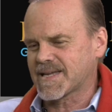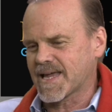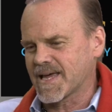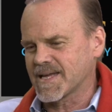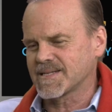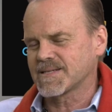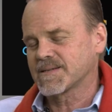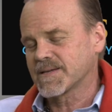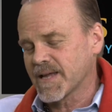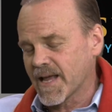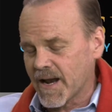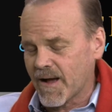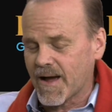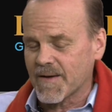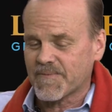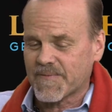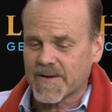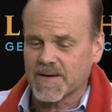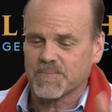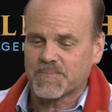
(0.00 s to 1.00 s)
says, you know,
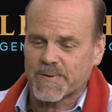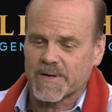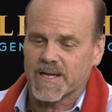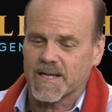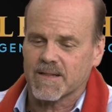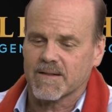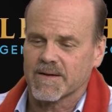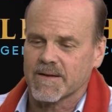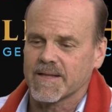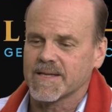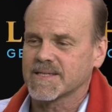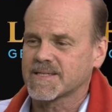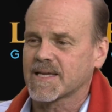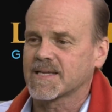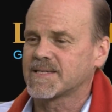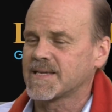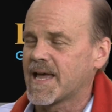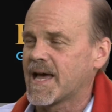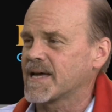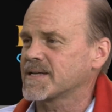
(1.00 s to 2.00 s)
I feel pretty clearly, he
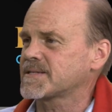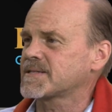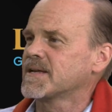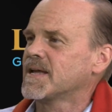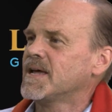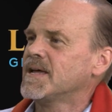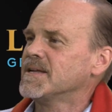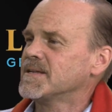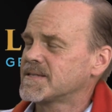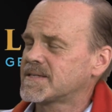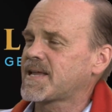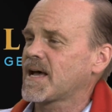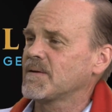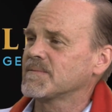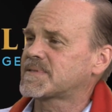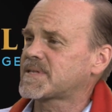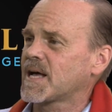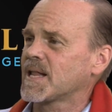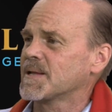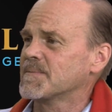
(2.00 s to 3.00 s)
says yes.
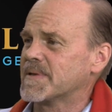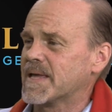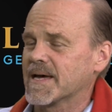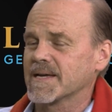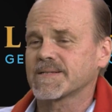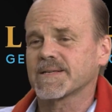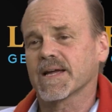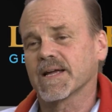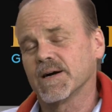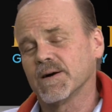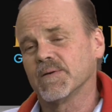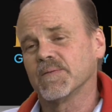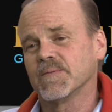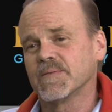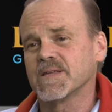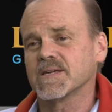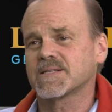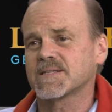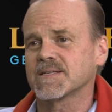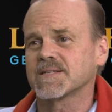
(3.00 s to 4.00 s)
Tell, tell him yes. I
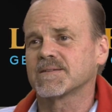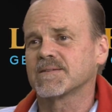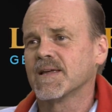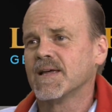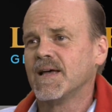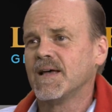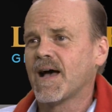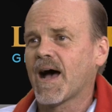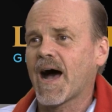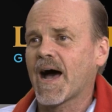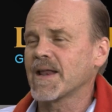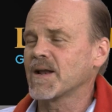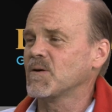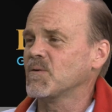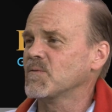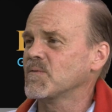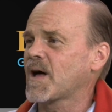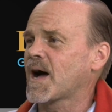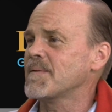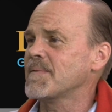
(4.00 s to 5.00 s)
go, this is, I
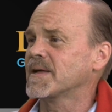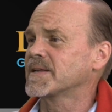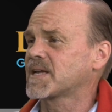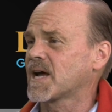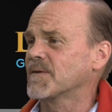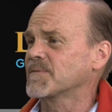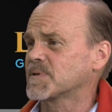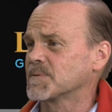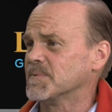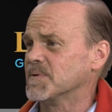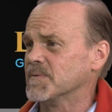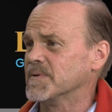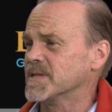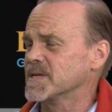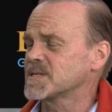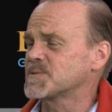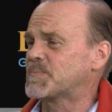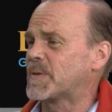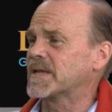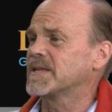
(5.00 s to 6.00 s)
don't, I'm uncomfortable with
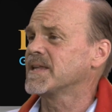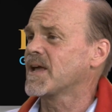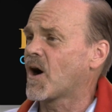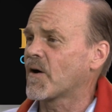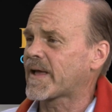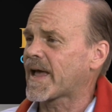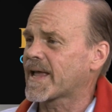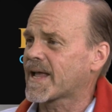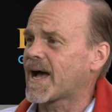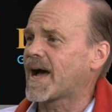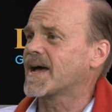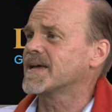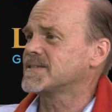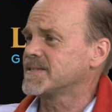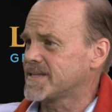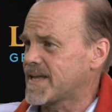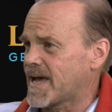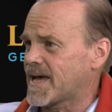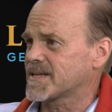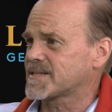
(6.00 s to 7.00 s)
this, but okay,
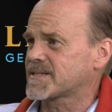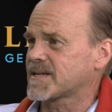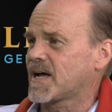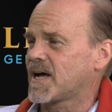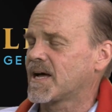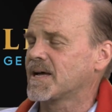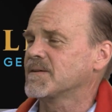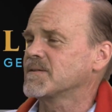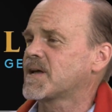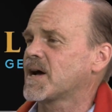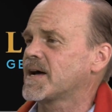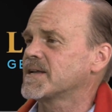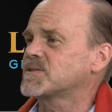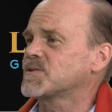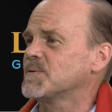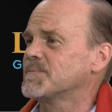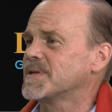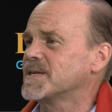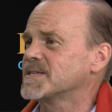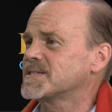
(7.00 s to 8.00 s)
guys, yes, I,
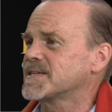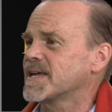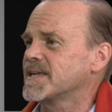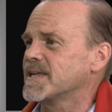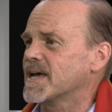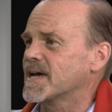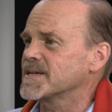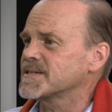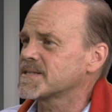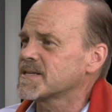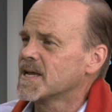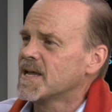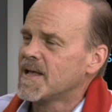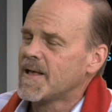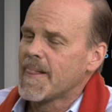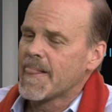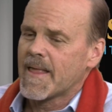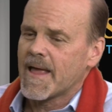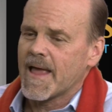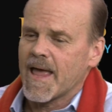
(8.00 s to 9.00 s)
God told me to say yes.
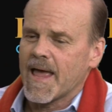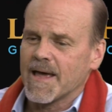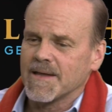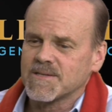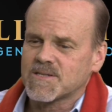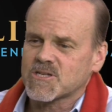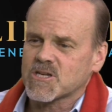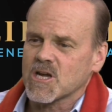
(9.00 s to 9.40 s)
And